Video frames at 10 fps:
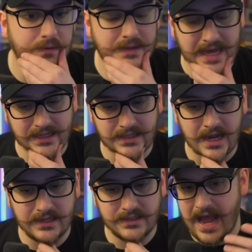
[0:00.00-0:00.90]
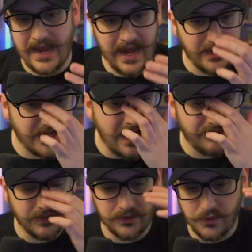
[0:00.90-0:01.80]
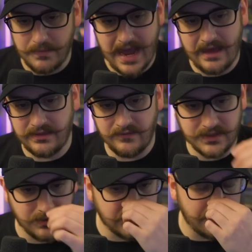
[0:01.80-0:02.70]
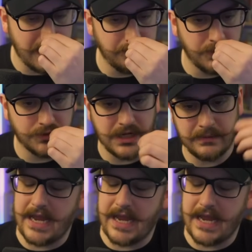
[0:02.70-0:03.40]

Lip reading: That is nice. I hated having to do math every single time I had Bootstraps.